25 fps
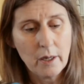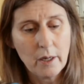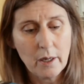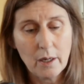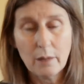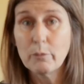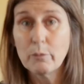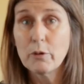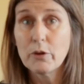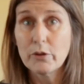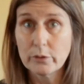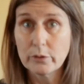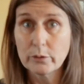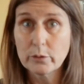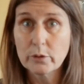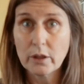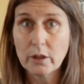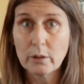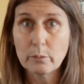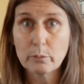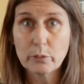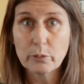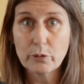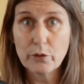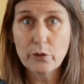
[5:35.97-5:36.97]
And with all
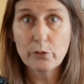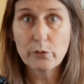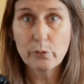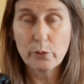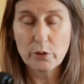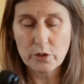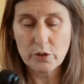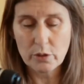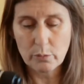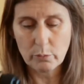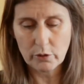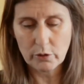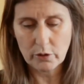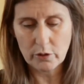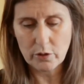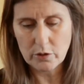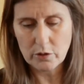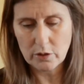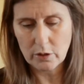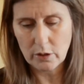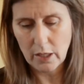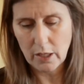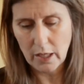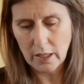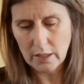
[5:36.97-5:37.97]
gimbals, which I'm going to
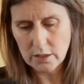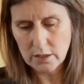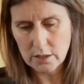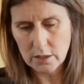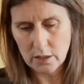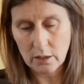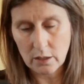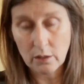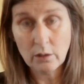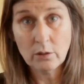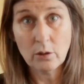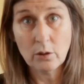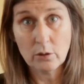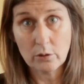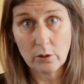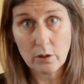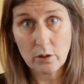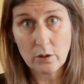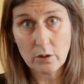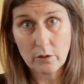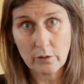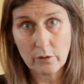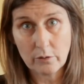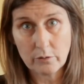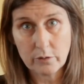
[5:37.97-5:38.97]
do later on
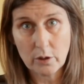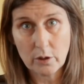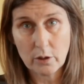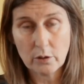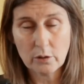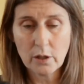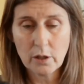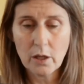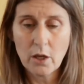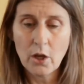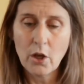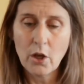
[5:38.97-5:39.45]
another vlog,